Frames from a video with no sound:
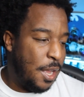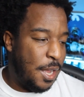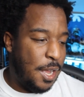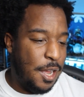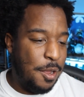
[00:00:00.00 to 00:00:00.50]

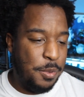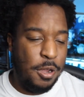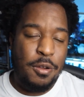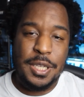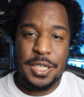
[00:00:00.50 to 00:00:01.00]
Uh, the
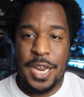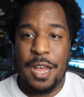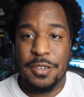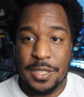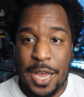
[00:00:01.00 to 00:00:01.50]
only
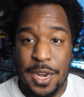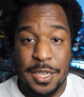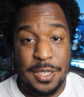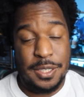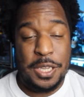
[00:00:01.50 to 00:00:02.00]
downside
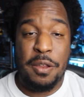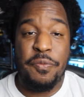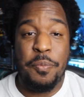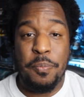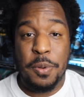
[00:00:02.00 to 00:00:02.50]
is instead
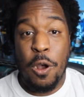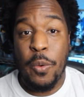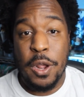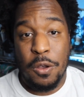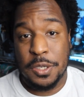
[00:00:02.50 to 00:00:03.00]
of
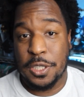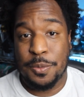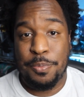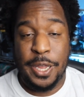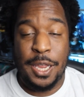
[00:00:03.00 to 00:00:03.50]
going on
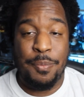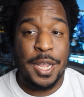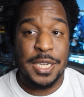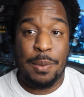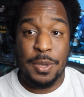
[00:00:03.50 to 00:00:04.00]
display
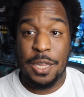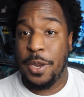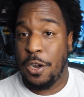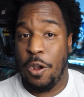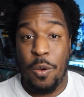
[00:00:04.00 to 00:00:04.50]
because I'm
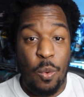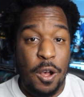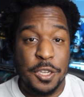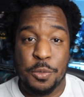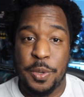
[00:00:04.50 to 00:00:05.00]
limited on
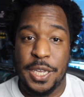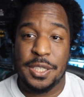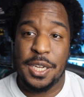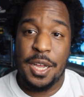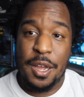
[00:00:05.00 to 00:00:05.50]
wall
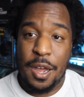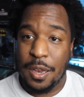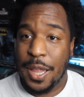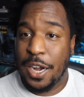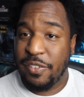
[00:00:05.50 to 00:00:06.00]
space,
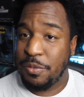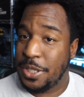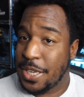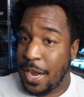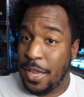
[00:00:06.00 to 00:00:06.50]
a lot of them
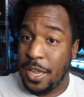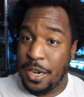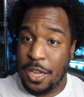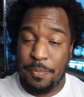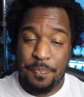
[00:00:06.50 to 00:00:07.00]
just kind of
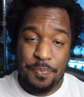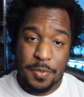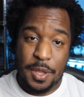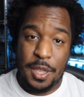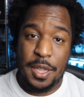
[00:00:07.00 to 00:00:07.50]
end up
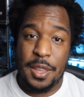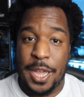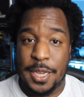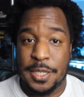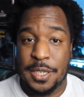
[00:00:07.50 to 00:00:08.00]
in
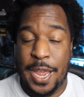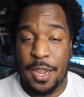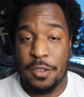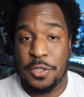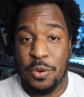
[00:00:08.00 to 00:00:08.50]
that
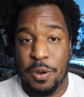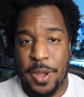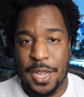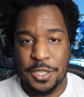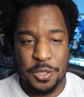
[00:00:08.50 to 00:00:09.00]
stack of short
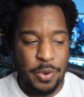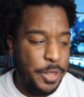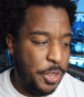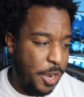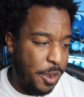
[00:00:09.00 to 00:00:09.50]
boxes
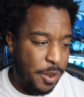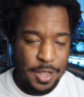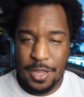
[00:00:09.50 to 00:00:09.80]
right there.